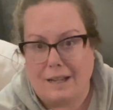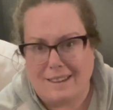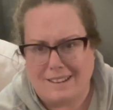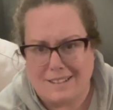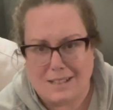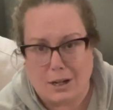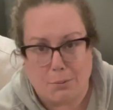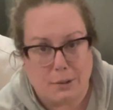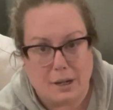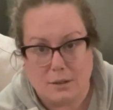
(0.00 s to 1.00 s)
I think that's how you
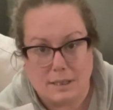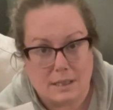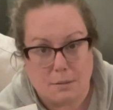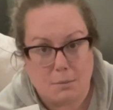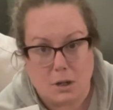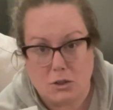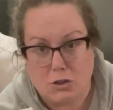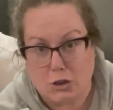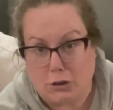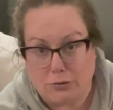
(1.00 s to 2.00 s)
pronounce it. I'm not
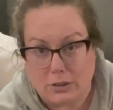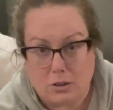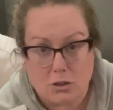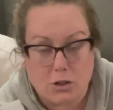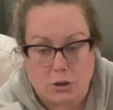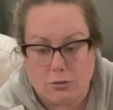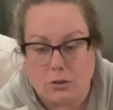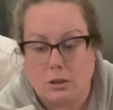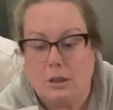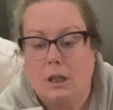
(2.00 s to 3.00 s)

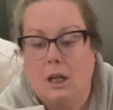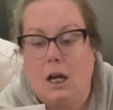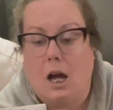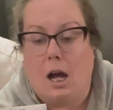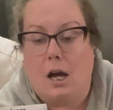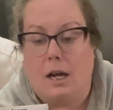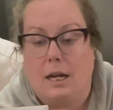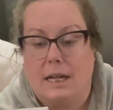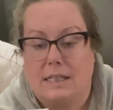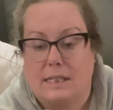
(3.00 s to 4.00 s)
Chervil.
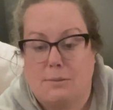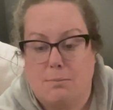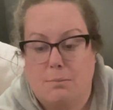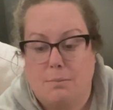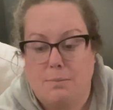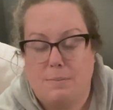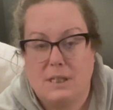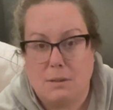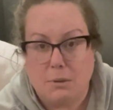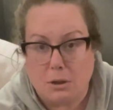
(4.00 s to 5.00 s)
It's
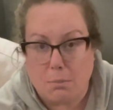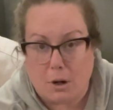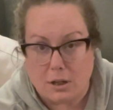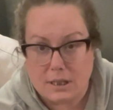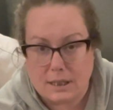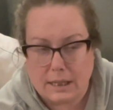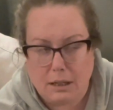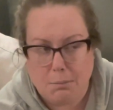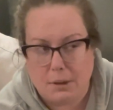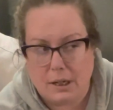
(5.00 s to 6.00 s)
similar to
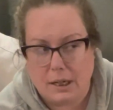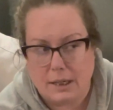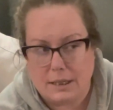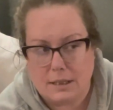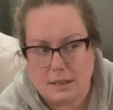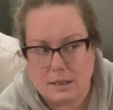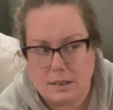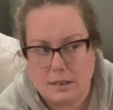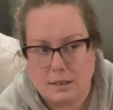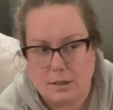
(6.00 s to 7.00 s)
parsley, but
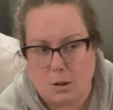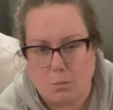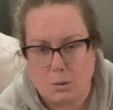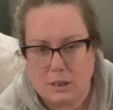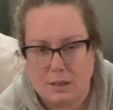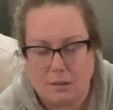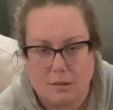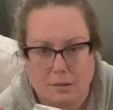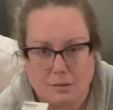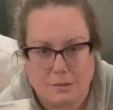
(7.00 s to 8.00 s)
almost a
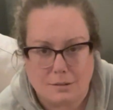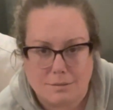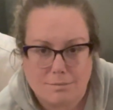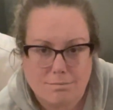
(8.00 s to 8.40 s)
little